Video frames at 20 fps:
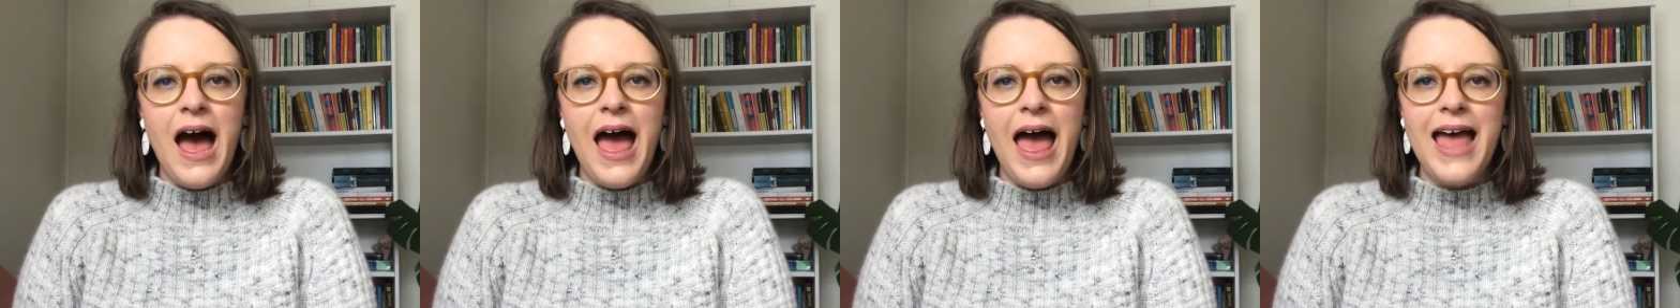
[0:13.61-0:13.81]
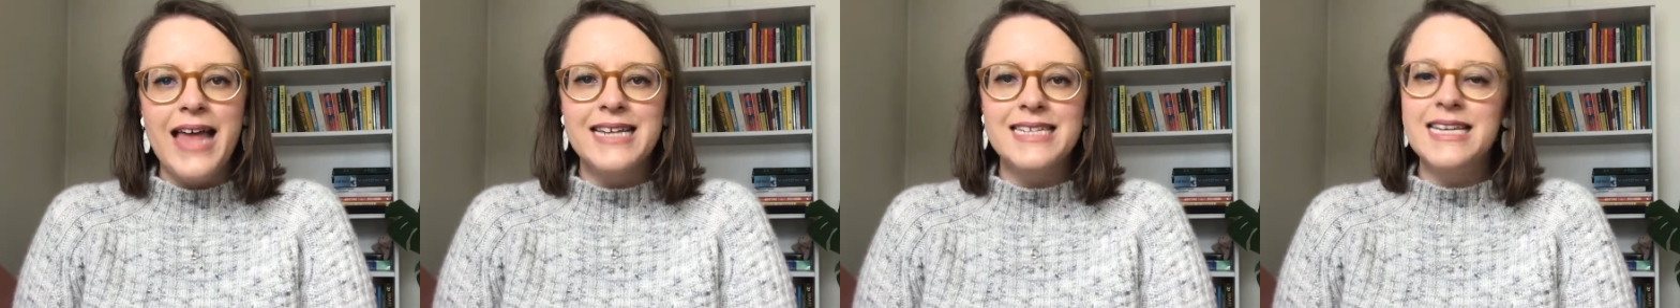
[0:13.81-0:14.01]

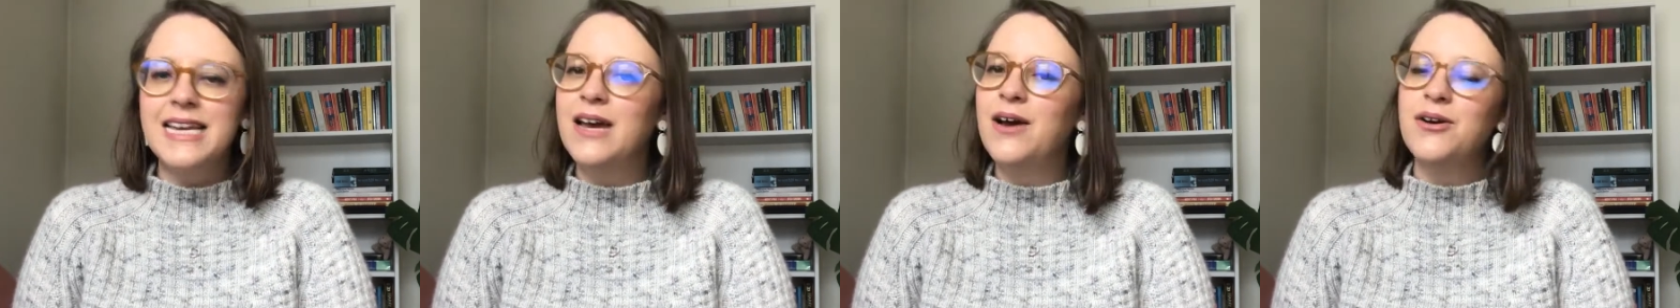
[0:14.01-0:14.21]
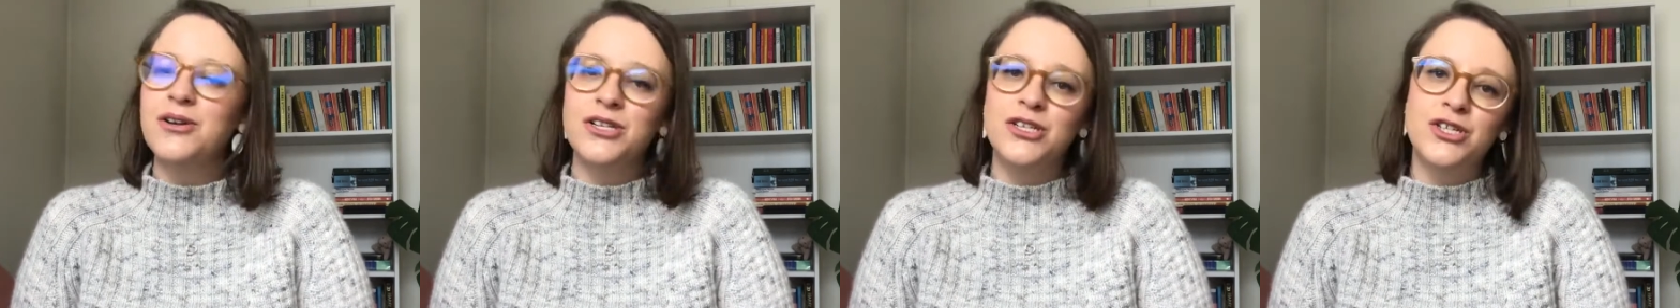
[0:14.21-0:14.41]
and
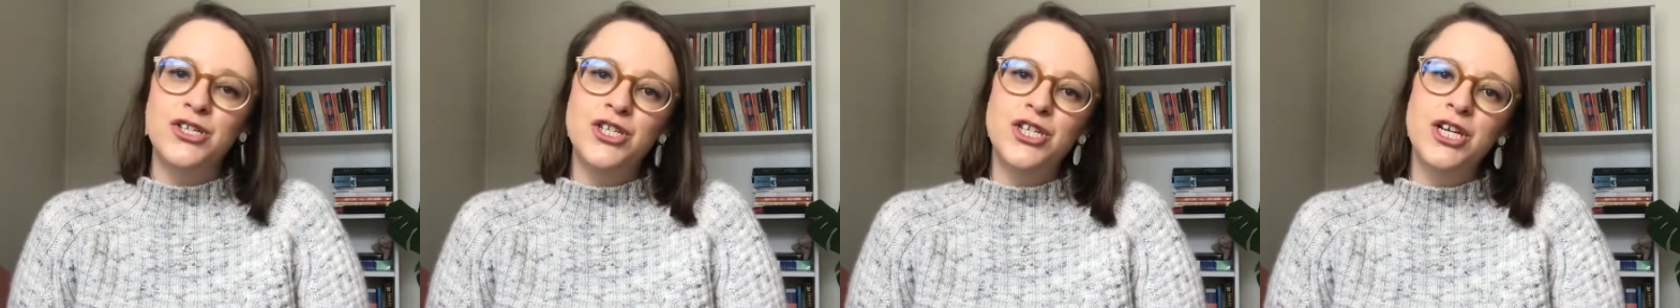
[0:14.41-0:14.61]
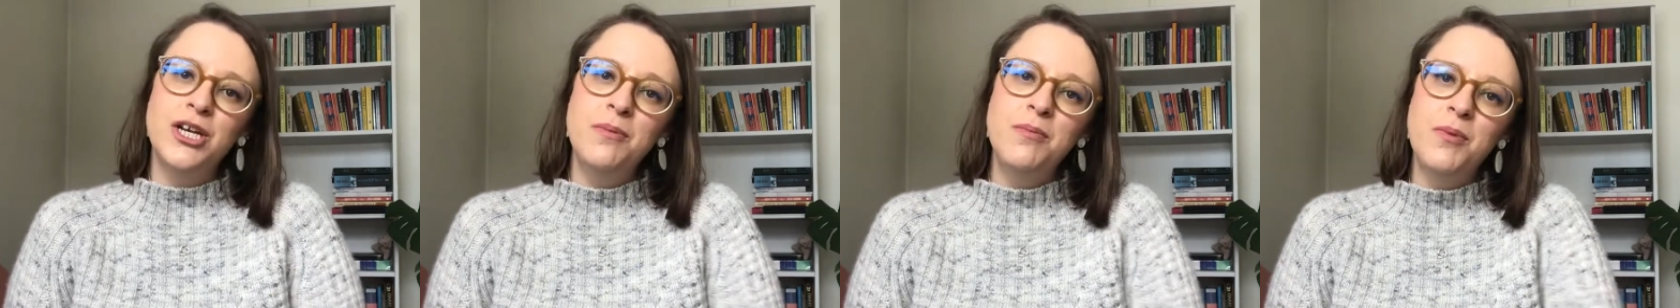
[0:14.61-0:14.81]
here on
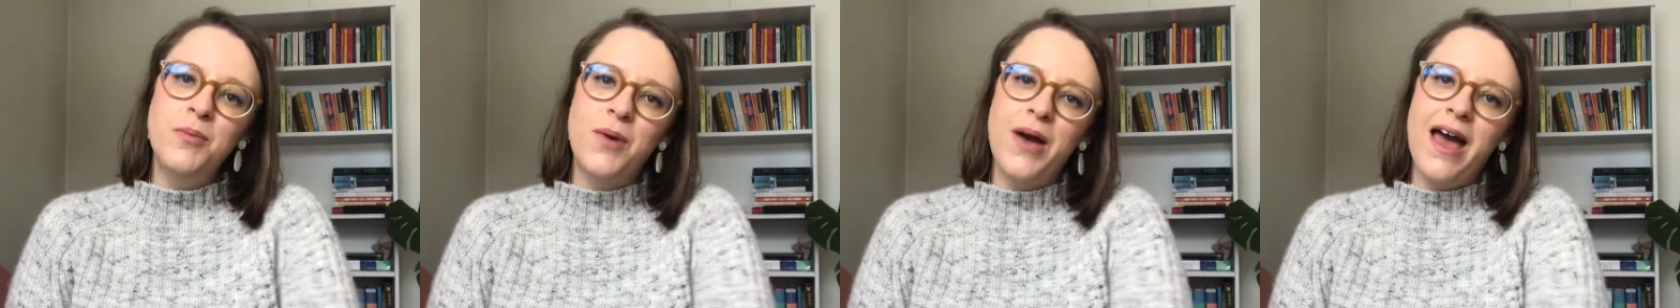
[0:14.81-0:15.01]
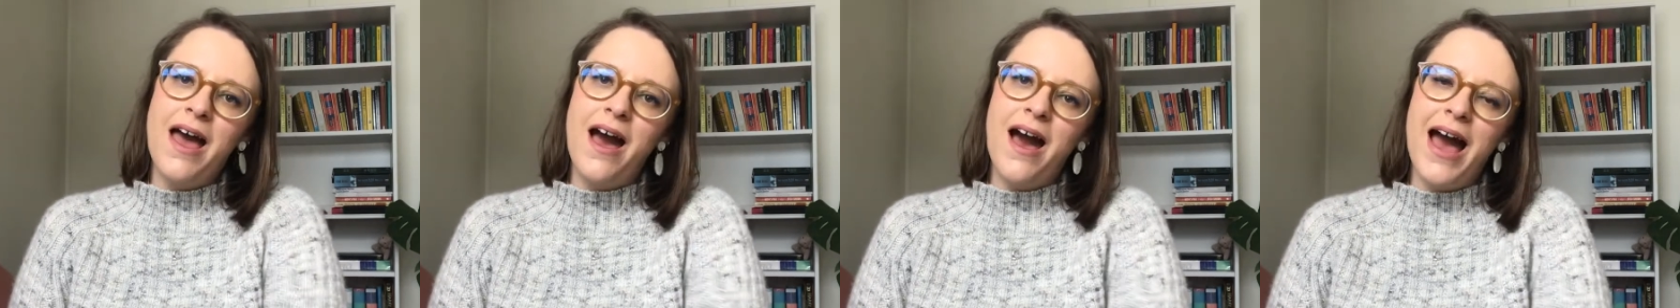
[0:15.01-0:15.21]
YouTube
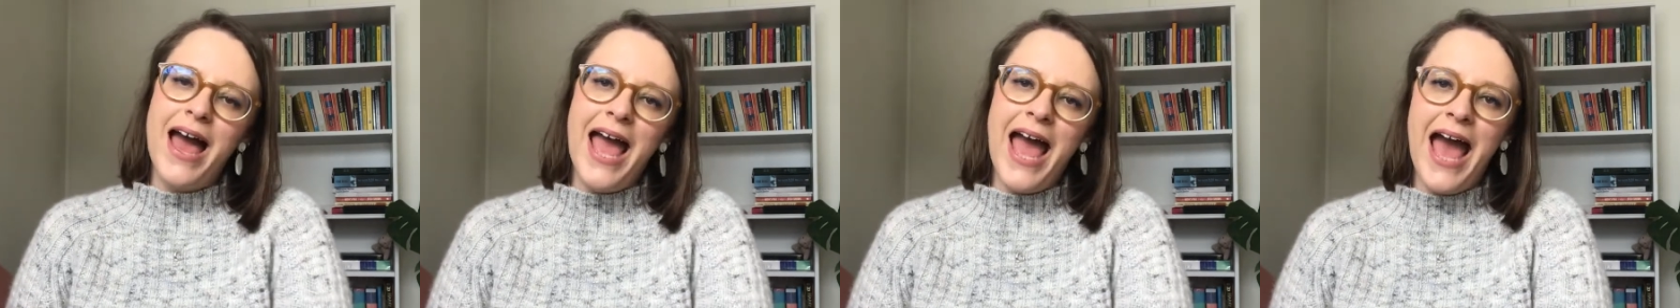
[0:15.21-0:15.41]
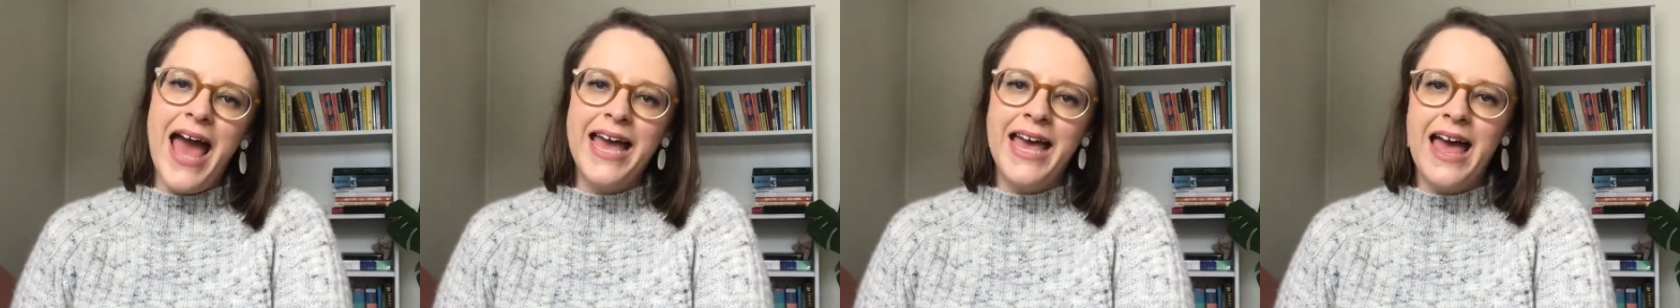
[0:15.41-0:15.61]
where I
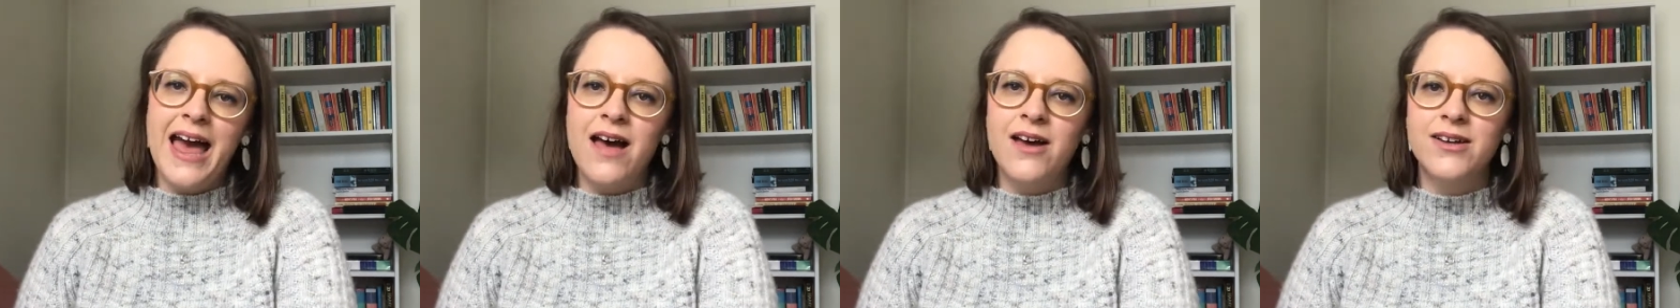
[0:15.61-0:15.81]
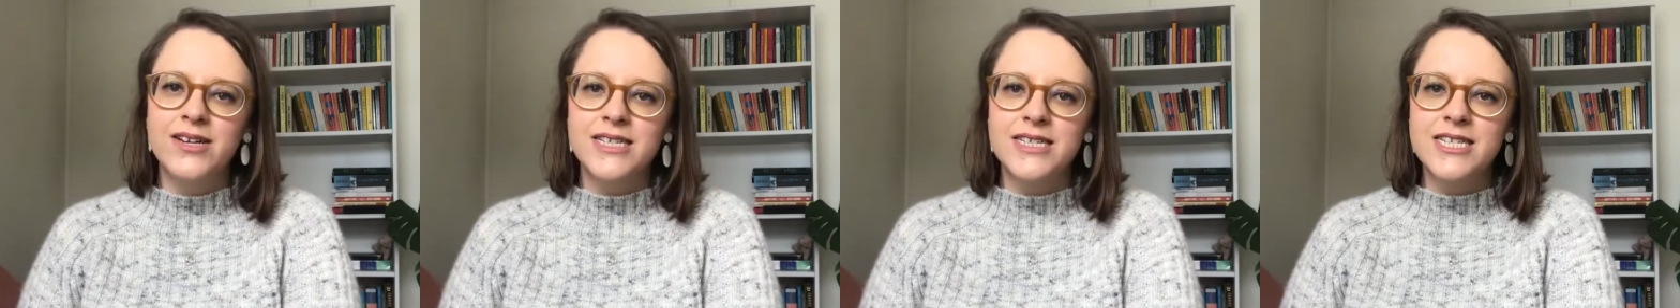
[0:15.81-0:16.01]
hang
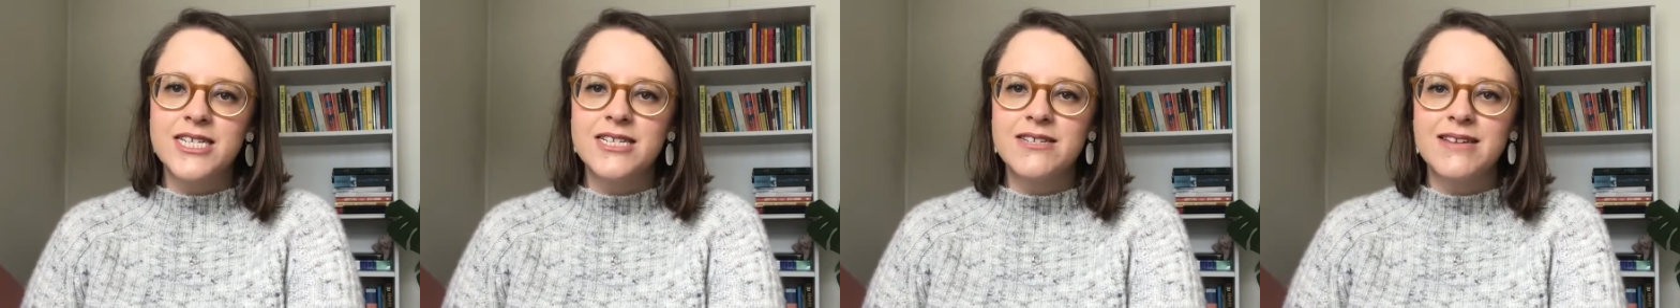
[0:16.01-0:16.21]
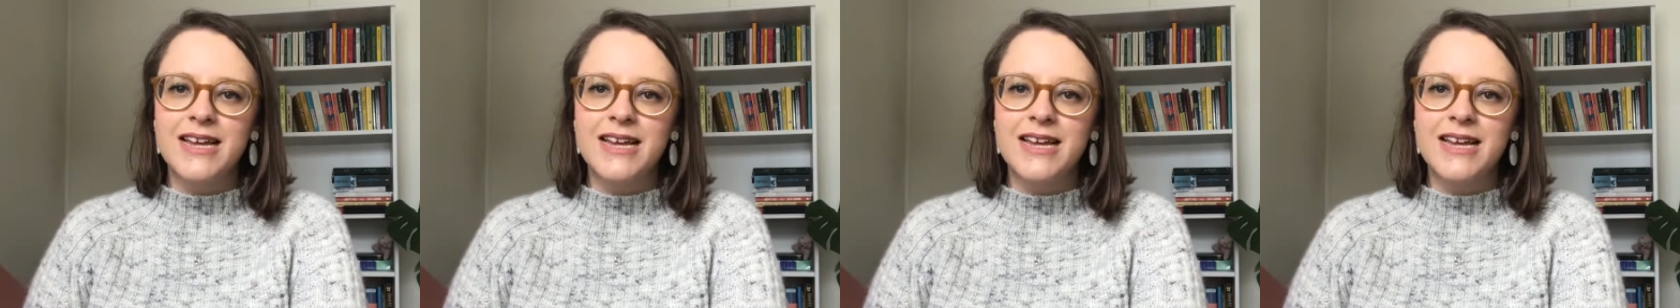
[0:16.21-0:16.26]
out